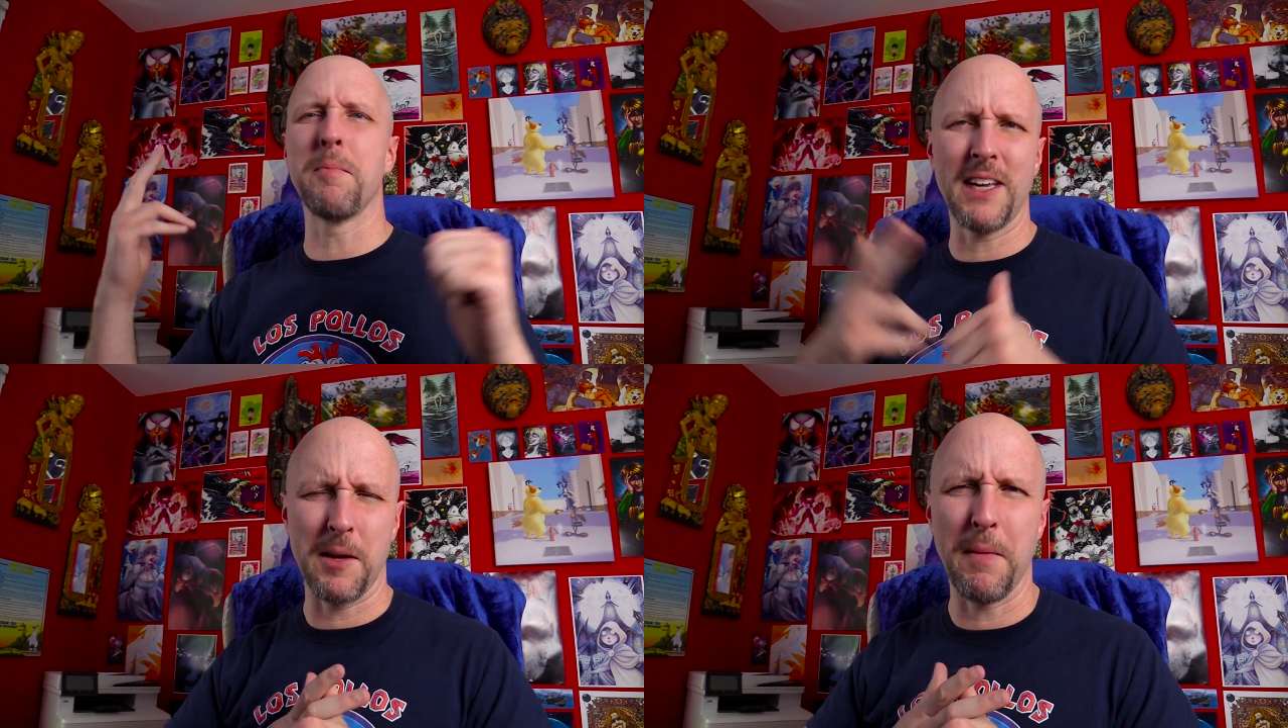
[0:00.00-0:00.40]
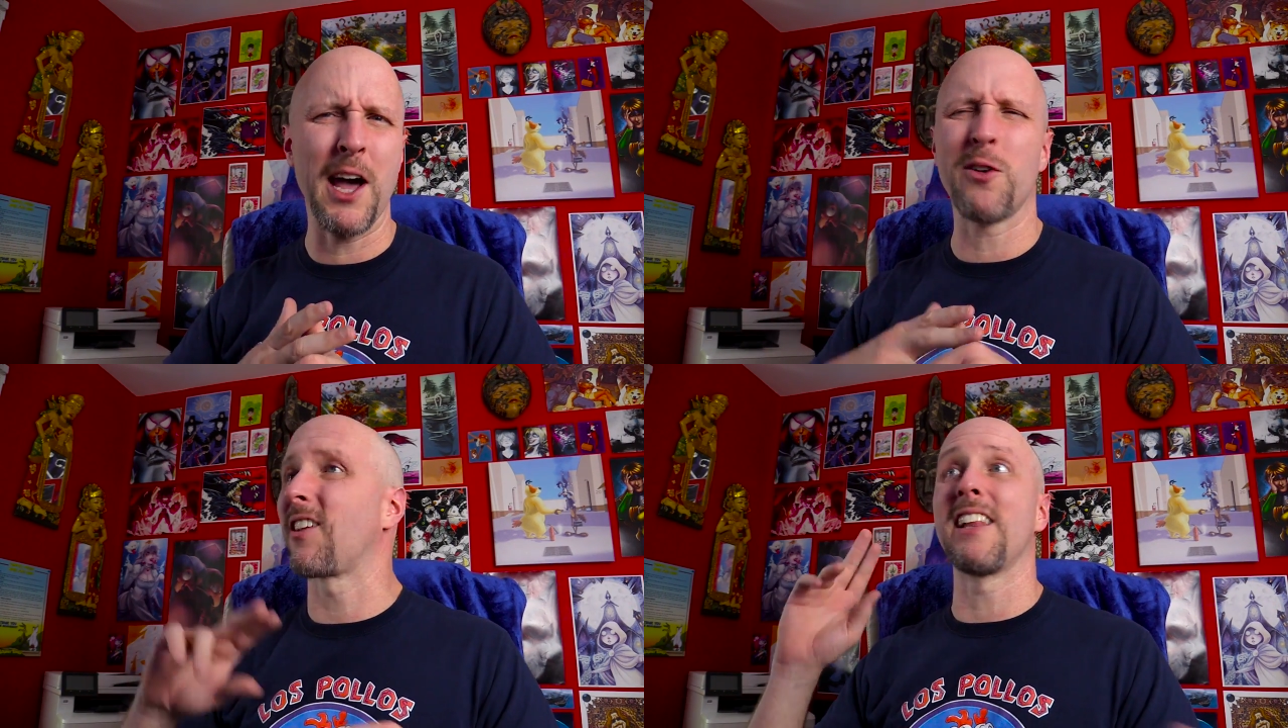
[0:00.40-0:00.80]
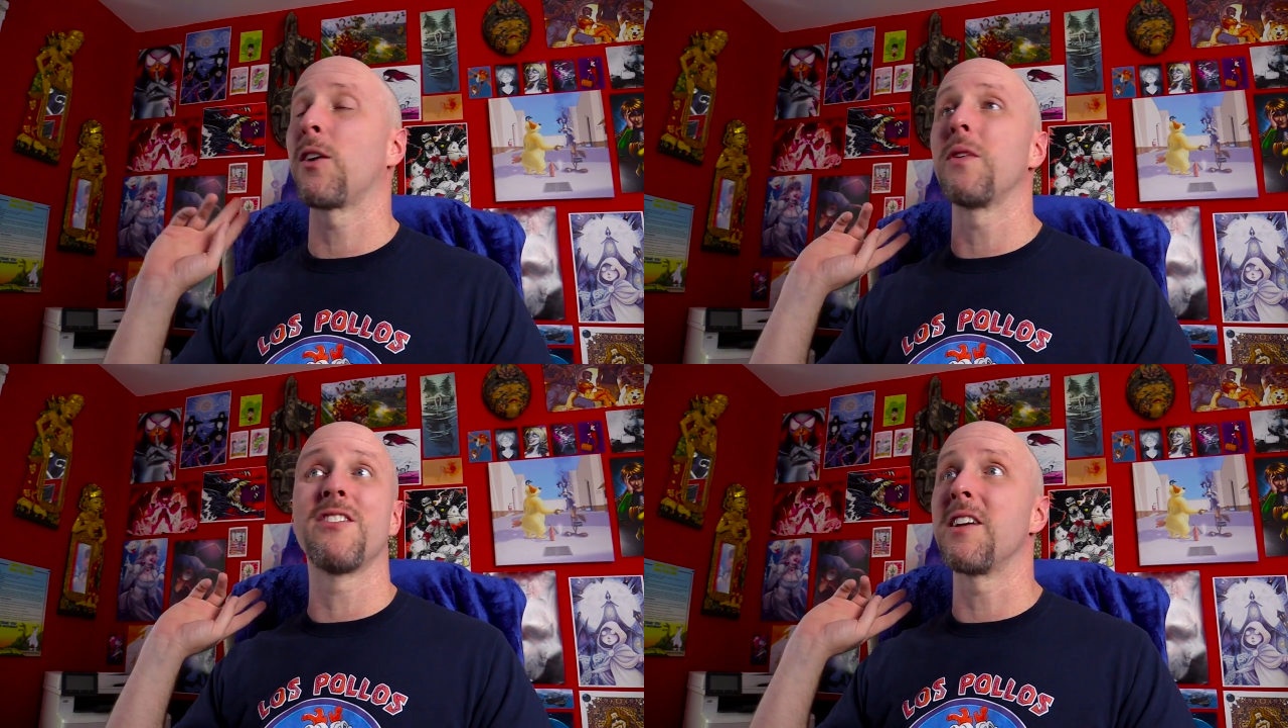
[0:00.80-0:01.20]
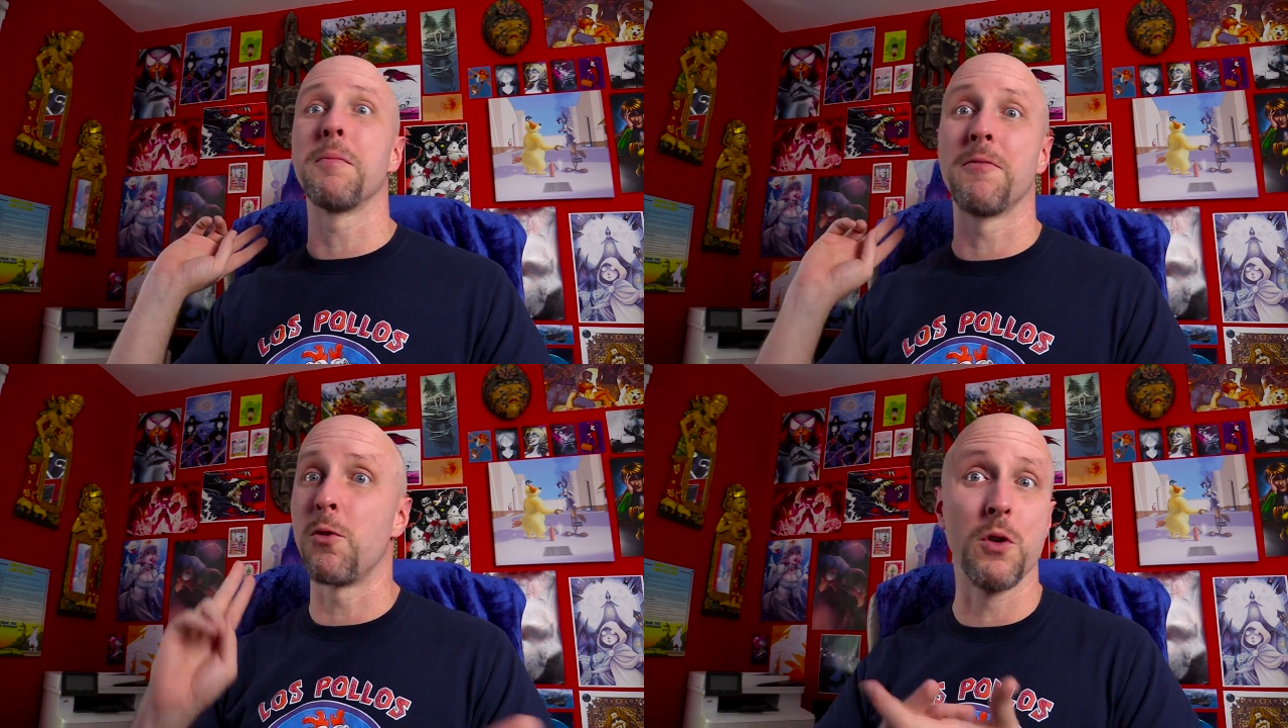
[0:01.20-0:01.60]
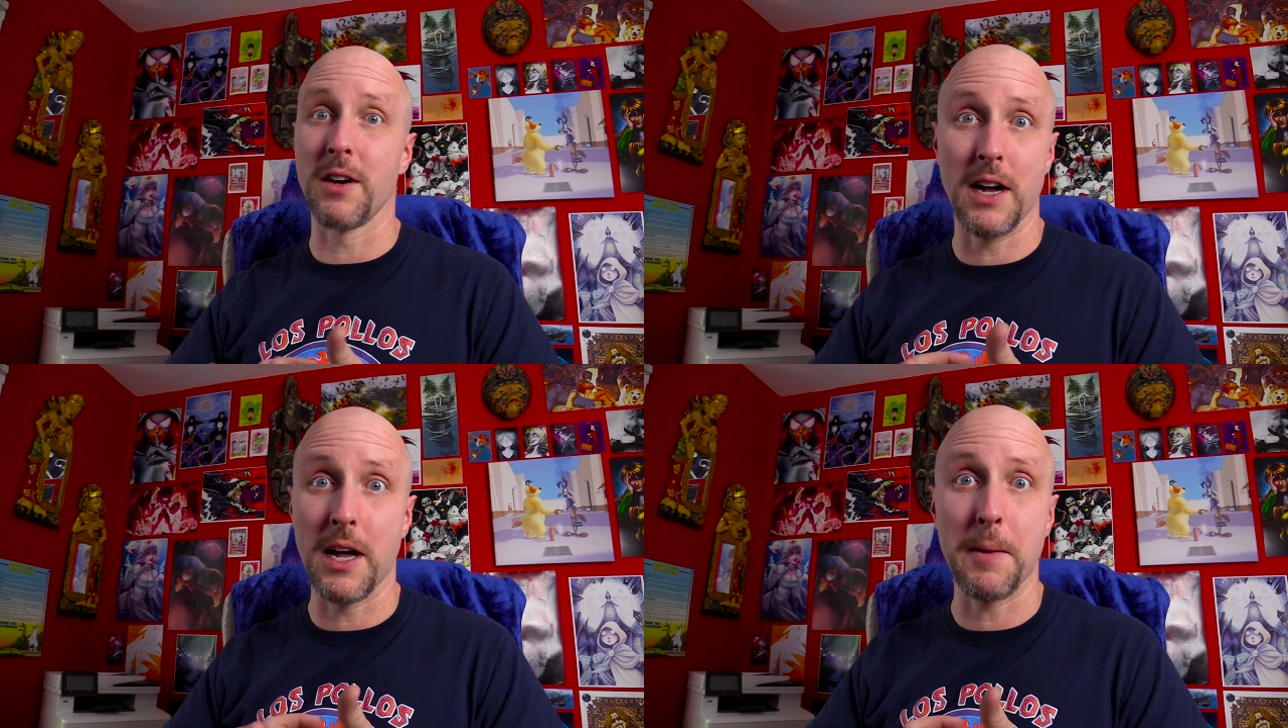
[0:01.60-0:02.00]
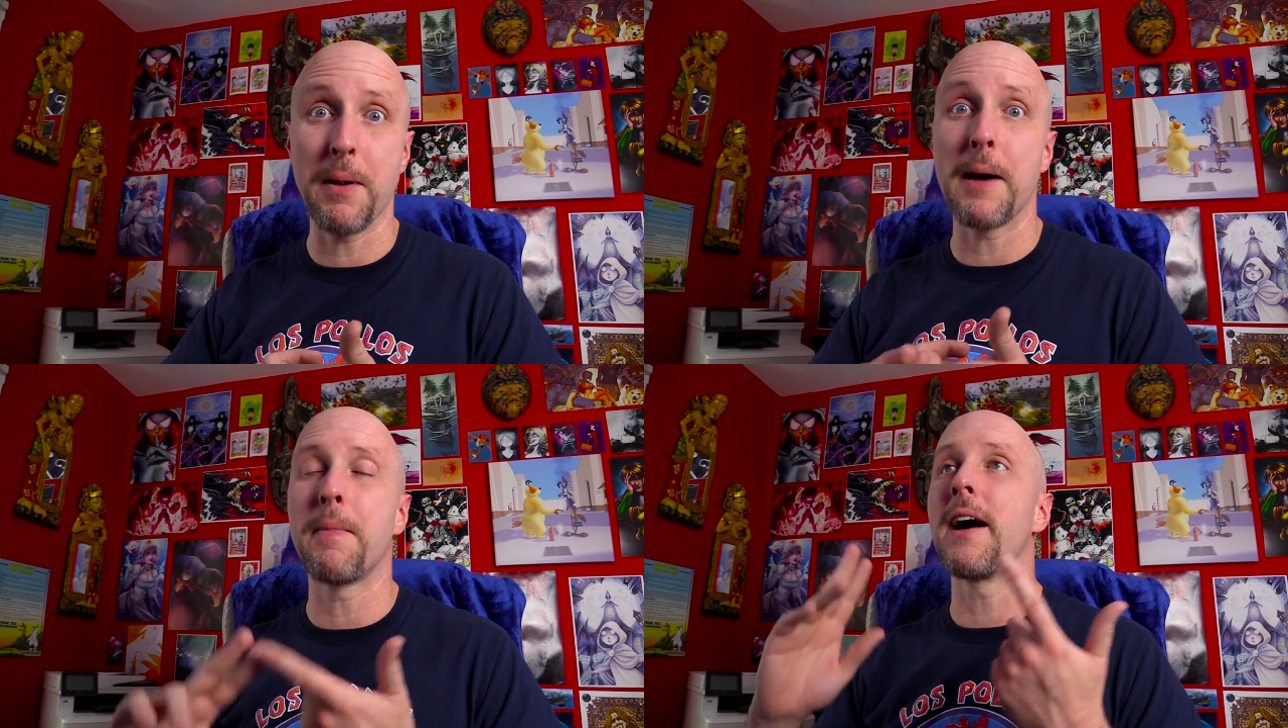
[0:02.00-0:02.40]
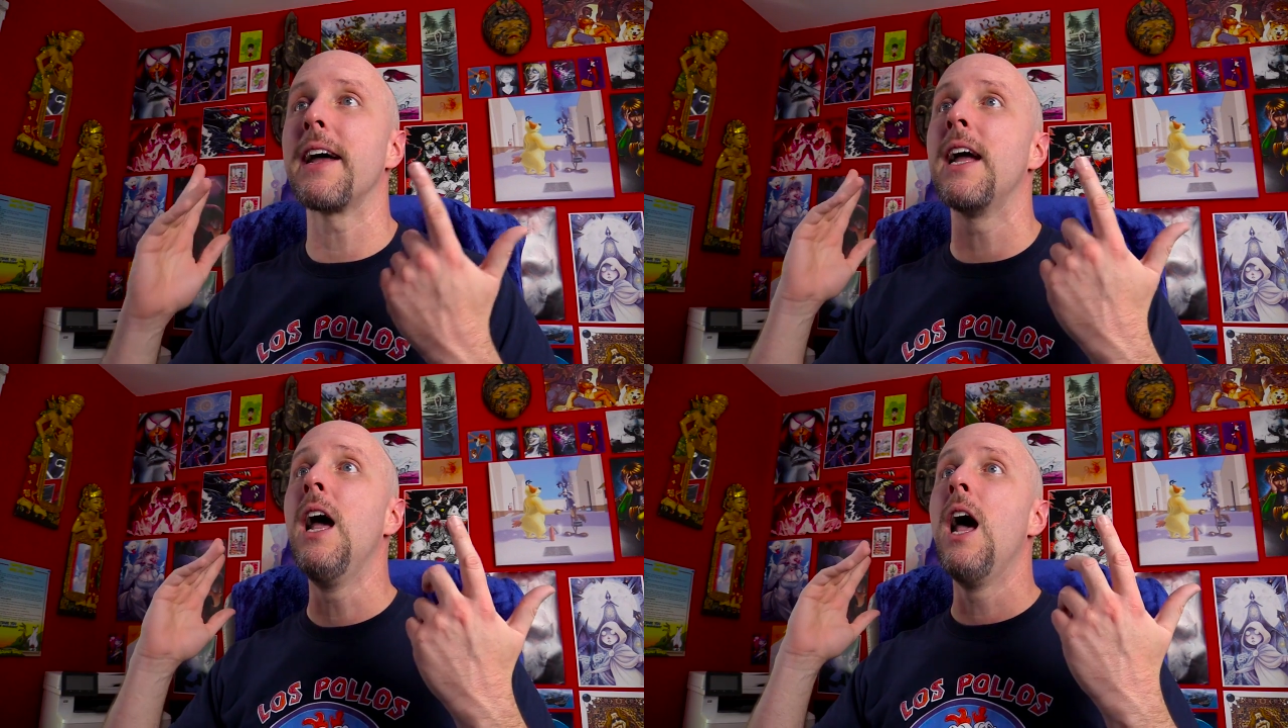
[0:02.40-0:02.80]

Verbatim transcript: Mickey Mouse and, like we said before, uh, Popeye.